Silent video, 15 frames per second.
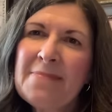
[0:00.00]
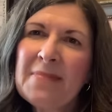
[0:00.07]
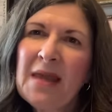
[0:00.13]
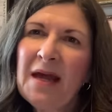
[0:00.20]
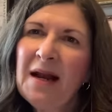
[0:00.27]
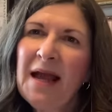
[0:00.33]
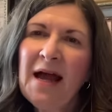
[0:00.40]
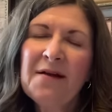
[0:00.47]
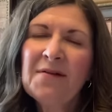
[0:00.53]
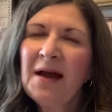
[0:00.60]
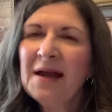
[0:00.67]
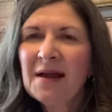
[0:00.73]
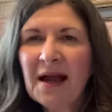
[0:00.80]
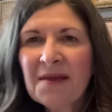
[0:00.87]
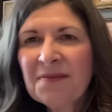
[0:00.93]
And I have,
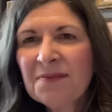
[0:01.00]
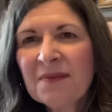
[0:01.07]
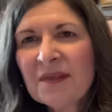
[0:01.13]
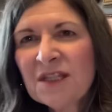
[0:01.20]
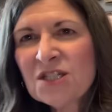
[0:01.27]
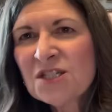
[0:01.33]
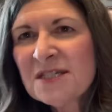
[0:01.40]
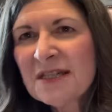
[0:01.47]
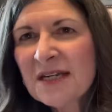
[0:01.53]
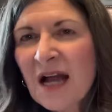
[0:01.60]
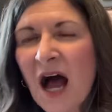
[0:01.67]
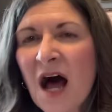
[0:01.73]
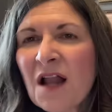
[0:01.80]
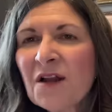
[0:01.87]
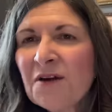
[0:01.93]
I, I just the
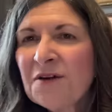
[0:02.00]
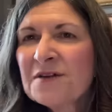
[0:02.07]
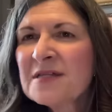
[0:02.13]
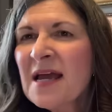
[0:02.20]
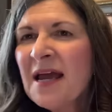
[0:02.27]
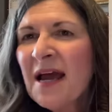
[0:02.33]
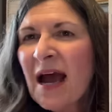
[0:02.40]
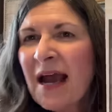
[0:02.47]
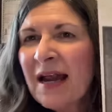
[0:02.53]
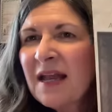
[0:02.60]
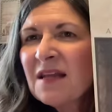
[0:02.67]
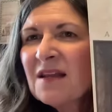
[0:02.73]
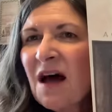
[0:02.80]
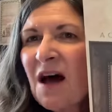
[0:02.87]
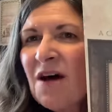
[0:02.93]
colors and I
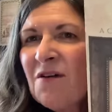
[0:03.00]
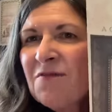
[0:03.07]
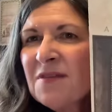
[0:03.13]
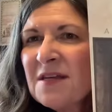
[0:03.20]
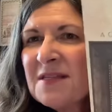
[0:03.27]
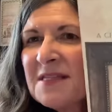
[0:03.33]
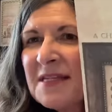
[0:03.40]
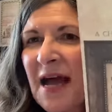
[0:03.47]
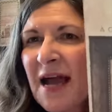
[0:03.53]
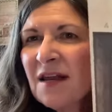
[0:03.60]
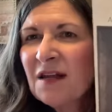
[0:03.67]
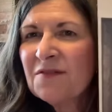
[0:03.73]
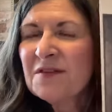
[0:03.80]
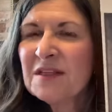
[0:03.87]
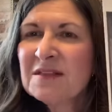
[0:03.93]
love the style
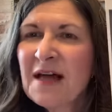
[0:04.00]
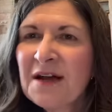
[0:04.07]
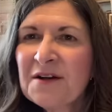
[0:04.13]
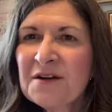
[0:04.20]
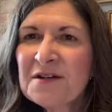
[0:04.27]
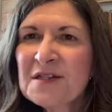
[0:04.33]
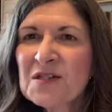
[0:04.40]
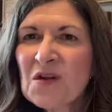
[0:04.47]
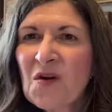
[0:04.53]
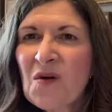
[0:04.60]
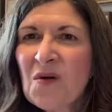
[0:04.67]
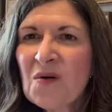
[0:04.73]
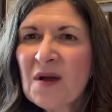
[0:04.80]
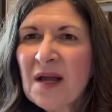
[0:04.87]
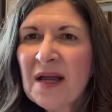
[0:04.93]
of the letters.
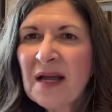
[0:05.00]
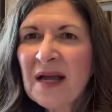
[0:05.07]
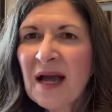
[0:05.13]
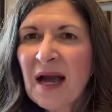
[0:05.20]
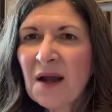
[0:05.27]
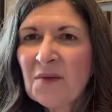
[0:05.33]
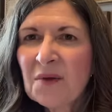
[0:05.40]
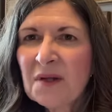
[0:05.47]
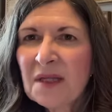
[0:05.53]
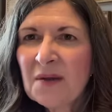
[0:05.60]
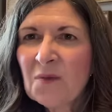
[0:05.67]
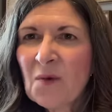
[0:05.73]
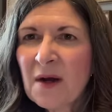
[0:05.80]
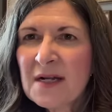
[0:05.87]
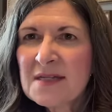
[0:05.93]
So I really
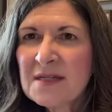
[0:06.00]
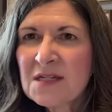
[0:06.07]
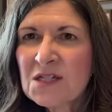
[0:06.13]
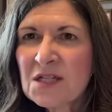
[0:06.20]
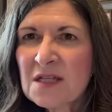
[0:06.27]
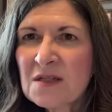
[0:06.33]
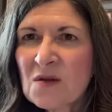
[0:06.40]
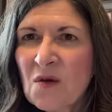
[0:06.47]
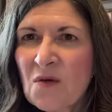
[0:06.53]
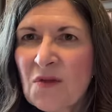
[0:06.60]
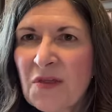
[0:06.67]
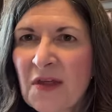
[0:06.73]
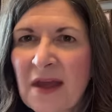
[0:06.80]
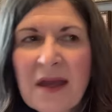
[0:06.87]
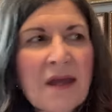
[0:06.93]
want to stitch this whole
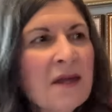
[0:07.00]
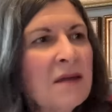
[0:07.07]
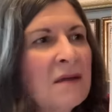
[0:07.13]
thing.